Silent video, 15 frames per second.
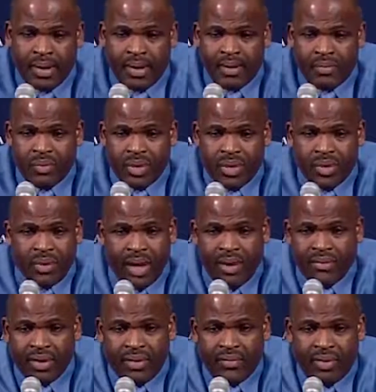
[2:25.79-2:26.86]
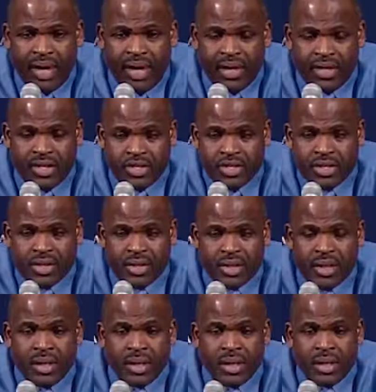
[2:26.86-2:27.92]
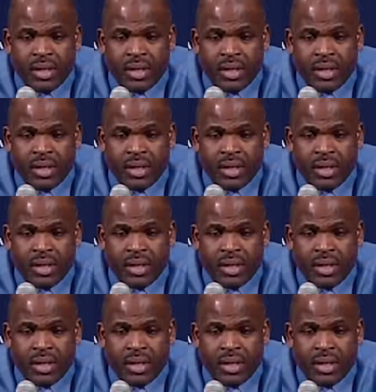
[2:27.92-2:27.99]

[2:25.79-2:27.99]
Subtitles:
And when you have an advantage,